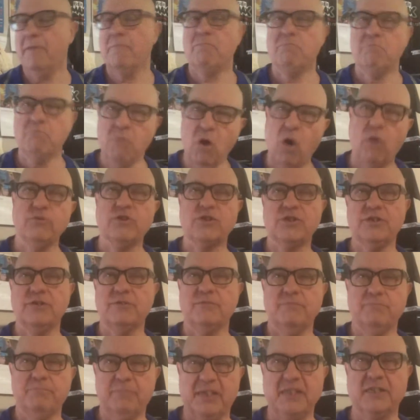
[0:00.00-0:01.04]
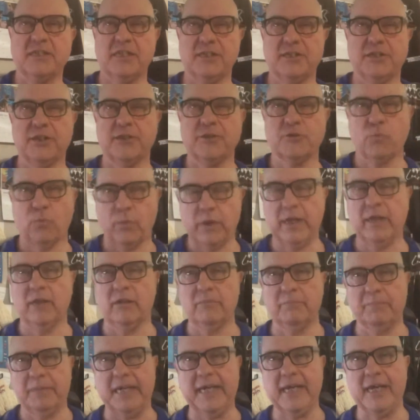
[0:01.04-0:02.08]
Most businesses
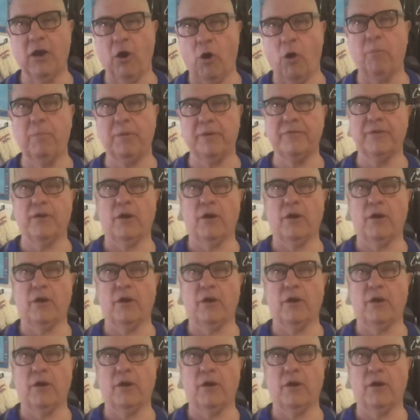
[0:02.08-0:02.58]
will be open,